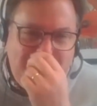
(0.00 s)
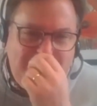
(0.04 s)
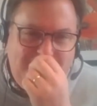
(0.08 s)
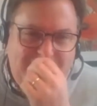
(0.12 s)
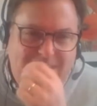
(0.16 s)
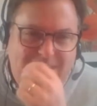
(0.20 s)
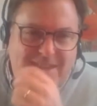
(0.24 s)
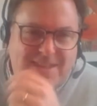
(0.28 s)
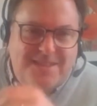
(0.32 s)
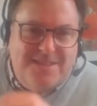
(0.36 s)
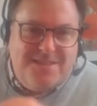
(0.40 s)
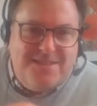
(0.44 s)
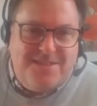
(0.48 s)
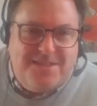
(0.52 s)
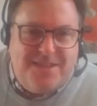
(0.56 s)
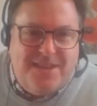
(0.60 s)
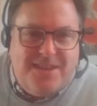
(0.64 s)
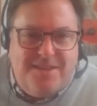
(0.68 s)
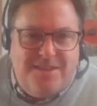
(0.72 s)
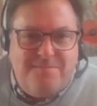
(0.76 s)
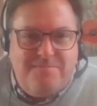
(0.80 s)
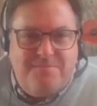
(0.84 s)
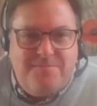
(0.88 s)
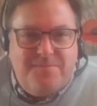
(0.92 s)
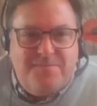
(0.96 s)

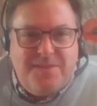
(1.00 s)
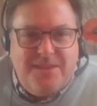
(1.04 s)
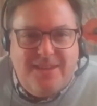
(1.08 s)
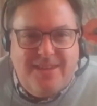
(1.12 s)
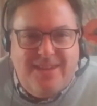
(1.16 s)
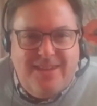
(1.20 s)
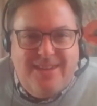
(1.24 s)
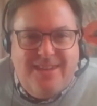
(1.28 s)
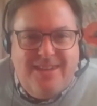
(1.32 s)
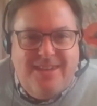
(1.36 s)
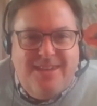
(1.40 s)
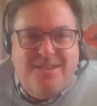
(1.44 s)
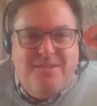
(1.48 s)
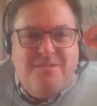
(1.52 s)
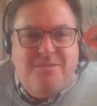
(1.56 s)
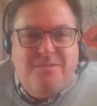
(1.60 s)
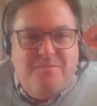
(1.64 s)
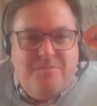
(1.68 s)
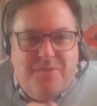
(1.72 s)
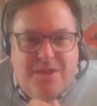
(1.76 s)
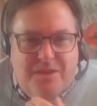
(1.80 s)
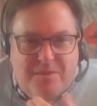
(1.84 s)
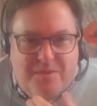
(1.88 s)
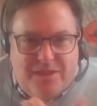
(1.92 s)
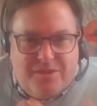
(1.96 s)
And
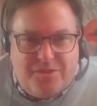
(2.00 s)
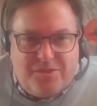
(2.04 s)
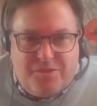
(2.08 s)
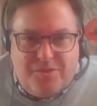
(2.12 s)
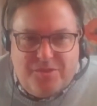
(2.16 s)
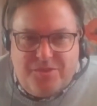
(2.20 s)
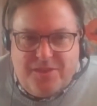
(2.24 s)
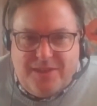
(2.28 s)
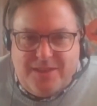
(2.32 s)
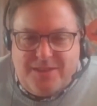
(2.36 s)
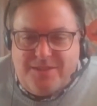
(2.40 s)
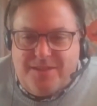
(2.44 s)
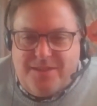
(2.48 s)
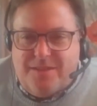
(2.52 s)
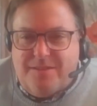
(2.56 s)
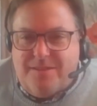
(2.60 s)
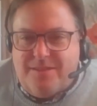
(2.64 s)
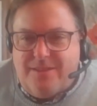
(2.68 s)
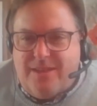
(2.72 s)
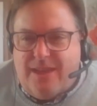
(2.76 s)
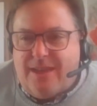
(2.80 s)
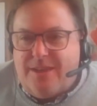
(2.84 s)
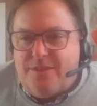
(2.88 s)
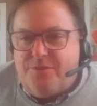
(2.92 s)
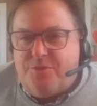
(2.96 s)
we went through things like
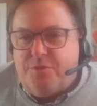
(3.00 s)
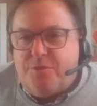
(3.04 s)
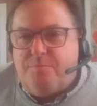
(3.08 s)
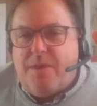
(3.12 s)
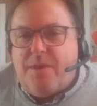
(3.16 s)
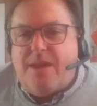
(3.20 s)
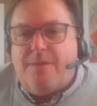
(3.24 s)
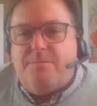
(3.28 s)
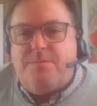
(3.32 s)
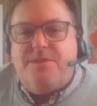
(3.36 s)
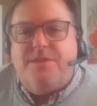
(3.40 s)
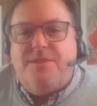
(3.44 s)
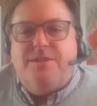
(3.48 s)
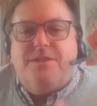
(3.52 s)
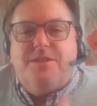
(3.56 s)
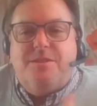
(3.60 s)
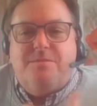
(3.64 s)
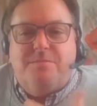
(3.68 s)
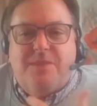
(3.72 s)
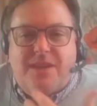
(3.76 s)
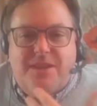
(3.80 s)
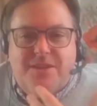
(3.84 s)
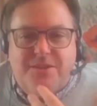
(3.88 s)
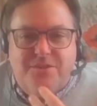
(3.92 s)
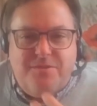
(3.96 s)
Andrew's baptism,
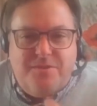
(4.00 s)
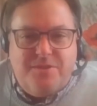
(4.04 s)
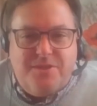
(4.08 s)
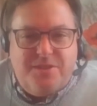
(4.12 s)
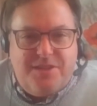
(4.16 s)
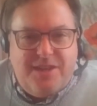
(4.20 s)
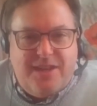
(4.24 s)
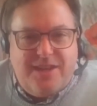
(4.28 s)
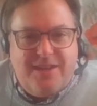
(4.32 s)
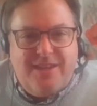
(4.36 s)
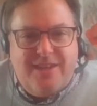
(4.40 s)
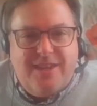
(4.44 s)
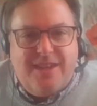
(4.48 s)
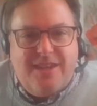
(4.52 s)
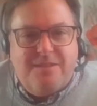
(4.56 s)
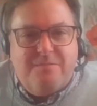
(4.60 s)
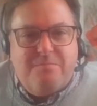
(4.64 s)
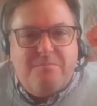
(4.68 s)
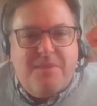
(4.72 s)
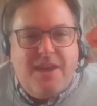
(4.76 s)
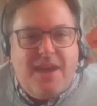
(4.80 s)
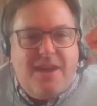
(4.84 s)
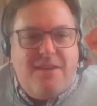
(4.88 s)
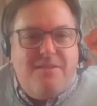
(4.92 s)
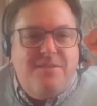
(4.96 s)
Andrew and Jenny getting
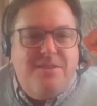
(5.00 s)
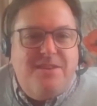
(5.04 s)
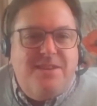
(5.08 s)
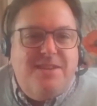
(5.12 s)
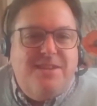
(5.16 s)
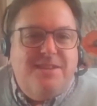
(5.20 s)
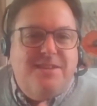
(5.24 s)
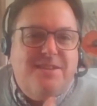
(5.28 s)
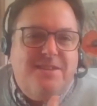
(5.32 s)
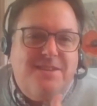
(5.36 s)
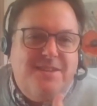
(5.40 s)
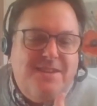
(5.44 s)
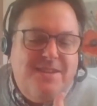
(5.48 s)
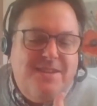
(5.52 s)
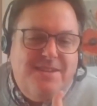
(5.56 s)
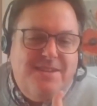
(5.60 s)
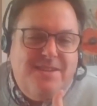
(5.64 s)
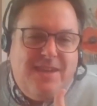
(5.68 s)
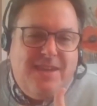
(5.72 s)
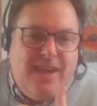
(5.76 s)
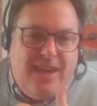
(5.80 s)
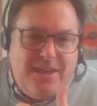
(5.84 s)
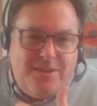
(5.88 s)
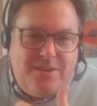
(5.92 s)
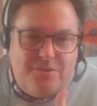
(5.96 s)
married,
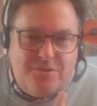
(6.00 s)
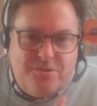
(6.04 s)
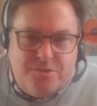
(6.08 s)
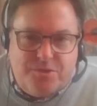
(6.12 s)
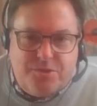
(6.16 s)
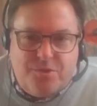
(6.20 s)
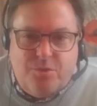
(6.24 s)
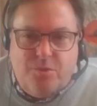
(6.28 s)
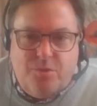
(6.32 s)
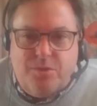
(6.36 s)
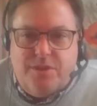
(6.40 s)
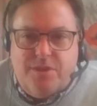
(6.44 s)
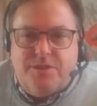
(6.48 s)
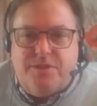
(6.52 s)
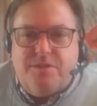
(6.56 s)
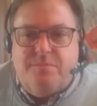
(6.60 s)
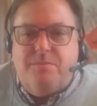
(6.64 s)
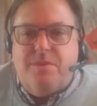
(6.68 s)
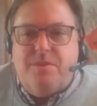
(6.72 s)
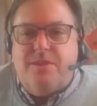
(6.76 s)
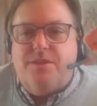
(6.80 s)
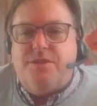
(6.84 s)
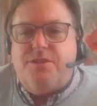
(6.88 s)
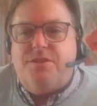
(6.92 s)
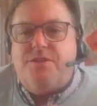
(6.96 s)
Andrew's call into
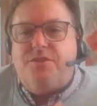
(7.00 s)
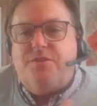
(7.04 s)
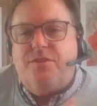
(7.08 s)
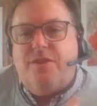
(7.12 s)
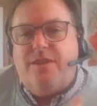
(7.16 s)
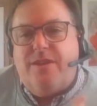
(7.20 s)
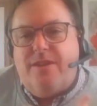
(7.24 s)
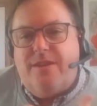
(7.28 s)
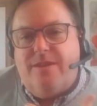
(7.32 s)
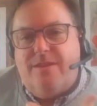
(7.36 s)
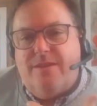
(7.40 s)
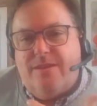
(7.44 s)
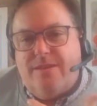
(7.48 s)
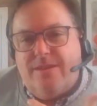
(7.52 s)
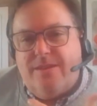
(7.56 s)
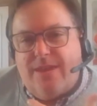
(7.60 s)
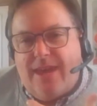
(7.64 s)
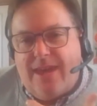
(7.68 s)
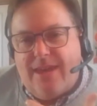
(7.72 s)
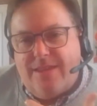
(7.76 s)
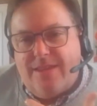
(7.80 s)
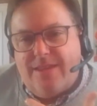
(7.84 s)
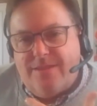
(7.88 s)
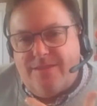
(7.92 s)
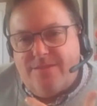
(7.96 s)
ministry,
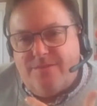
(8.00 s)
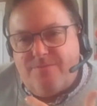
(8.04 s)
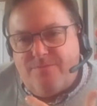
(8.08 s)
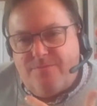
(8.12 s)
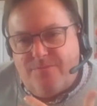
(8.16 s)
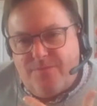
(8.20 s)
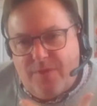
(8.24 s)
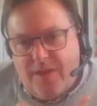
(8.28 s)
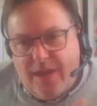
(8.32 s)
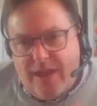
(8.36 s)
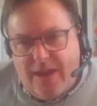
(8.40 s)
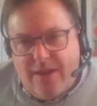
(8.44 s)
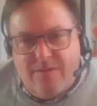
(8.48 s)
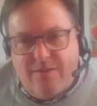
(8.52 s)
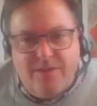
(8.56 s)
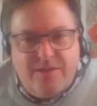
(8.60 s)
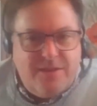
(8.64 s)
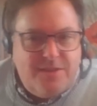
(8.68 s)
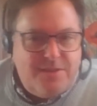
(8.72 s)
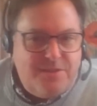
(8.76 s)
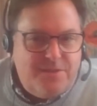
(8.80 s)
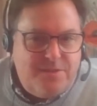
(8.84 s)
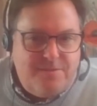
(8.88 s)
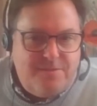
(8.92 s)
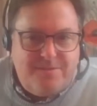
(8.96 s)
and
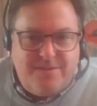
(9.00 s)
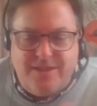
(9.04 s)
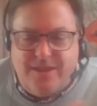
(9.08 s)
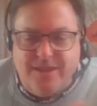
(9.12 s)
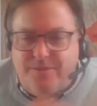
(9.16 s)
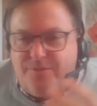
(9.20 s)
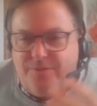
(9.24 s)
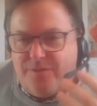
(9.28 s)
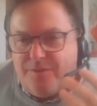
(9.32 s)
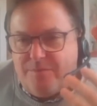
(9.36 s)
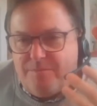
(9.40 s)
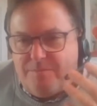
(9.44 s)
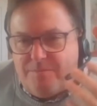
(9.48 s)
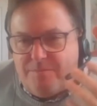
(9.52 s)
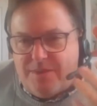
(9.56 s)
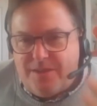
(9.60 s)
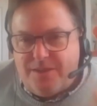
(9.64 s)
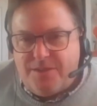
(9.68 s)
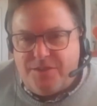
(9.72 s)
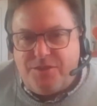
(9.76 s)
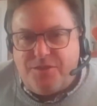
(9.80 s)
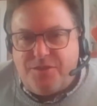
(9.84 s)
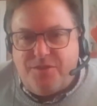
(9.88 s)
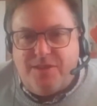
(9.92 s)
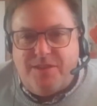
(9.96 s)
various different
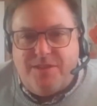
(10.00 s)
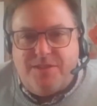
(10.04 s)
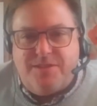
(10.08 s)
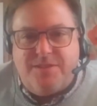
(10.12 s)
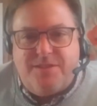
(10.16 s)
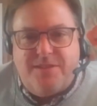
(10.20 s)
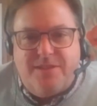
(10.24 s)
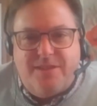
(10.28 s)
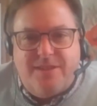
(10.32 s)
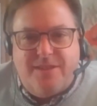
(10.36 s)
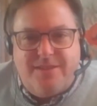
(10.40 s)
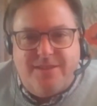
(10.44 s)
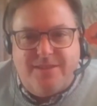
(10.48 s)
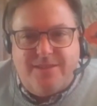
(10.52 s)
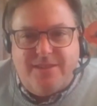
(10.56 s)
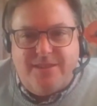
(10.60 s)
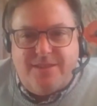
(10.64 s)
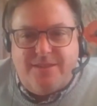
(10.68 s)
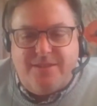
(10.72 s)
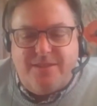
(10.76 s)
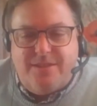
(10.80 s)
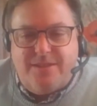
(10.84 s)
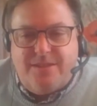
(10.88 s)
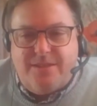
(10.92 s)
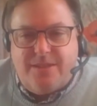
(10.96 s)
ministries
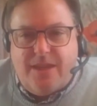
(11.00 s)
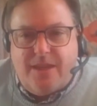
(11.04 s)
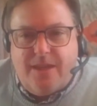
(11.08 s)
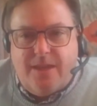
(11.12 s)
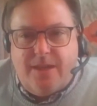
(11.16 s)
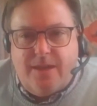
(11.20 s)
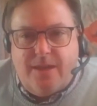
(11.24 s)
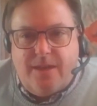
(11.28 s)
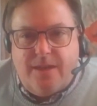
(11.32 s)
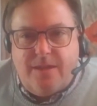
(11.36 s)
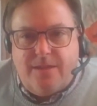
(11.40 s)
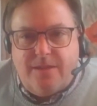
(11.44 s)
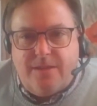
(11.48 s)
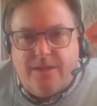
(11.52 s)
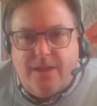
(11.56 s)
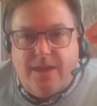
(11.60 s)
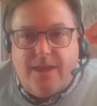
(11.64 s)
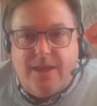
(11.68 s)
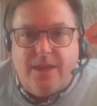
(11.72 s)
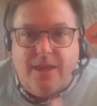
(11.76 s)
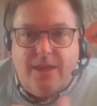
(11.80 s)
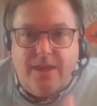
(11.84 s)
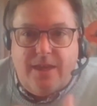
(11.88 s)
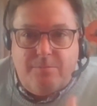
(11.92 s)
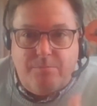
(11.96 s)
that
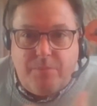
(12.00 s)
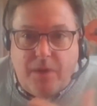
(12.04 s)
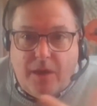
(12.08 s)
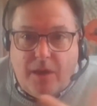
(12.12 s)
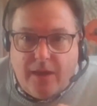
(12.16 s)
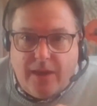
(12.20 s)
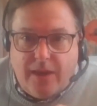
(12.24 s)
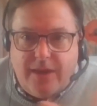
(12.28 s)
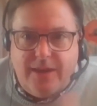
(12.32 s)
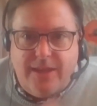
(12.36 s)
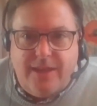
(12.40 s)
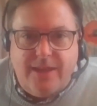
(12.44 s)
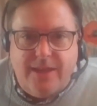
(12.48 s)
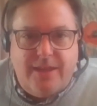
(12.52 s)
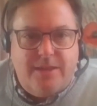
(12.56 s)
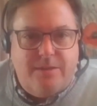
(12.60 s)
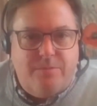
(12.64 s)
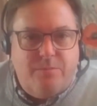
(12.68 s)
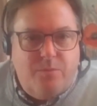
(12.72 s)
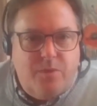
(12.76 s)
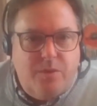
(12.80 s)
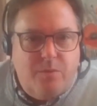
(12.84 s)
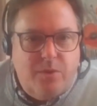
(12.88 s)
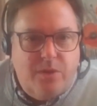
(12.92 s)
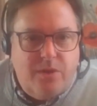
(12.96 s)
he pioneered
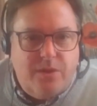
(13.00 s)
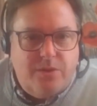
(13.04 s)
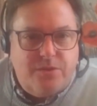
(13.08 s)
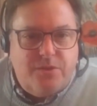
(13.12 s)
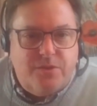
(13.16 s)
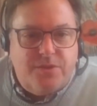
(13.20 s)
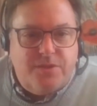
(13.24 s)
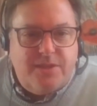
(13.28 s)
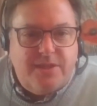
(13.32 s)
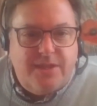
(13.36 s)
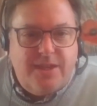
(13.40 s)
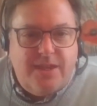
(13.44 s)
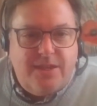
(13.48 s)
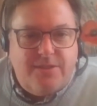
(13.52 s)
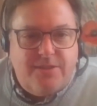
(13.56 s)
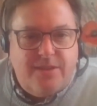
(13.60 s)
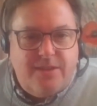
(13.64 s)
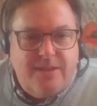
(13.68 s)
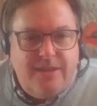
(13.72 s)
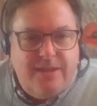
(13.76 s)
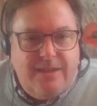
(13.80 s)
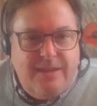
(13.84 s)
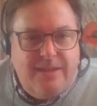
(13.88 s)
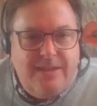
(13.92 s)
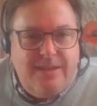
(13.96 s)
and we worked on together
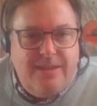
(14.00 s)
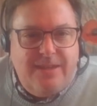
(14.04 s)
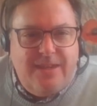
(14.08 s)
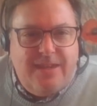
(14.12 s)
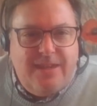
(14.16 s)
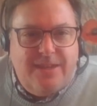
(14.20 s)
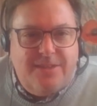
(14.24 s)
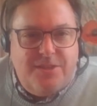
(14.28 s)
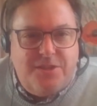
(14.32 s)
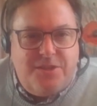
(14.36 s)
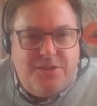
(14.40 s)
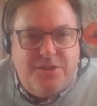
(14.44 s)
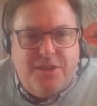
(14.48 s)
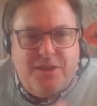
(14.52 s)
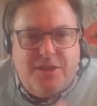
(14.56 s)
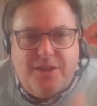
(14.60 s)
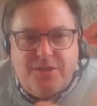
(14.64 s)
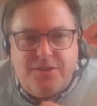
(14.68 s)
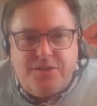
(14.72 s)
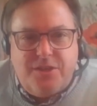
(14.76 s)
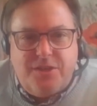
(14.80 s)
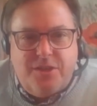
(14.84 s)
in the church.